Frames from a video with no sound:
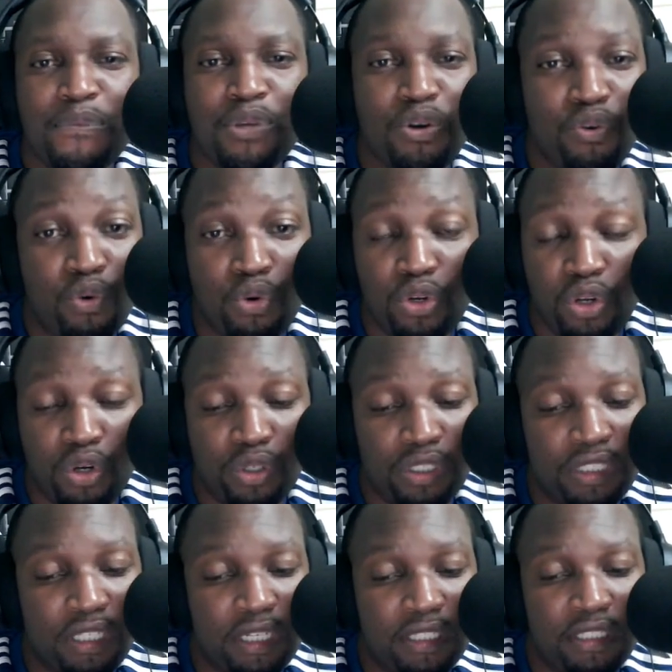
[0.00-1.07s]
Good look of
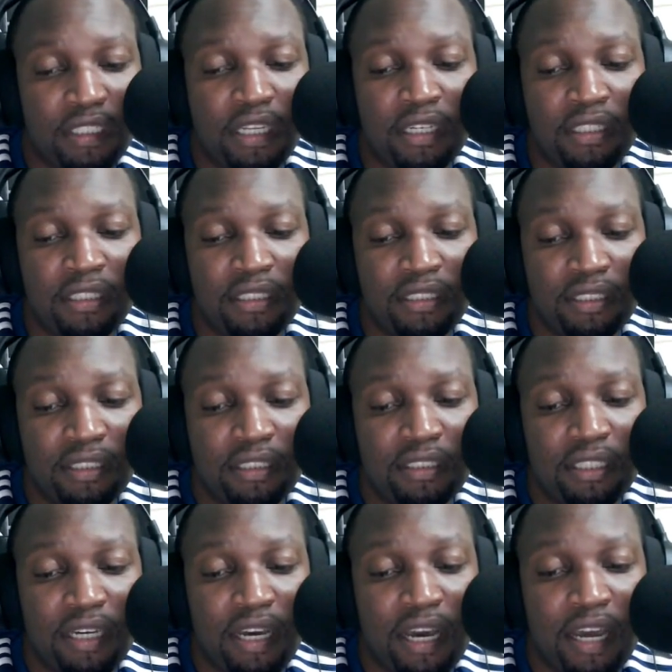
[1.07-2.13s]
stats that.
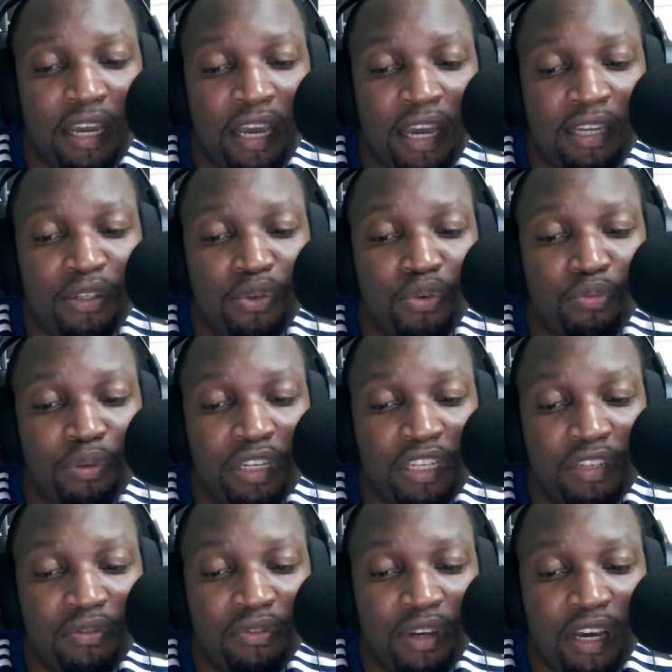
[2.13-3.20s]
I do
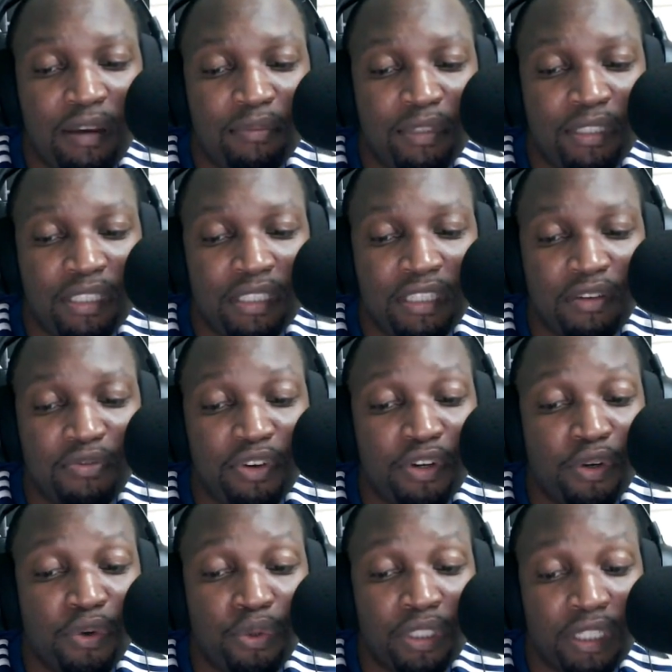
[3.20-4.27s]
believe this is a very
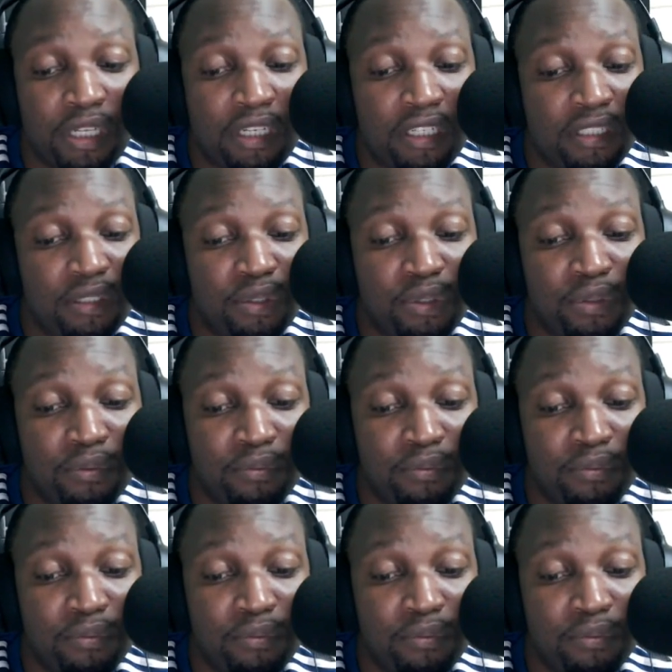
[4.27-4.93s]
good talent though.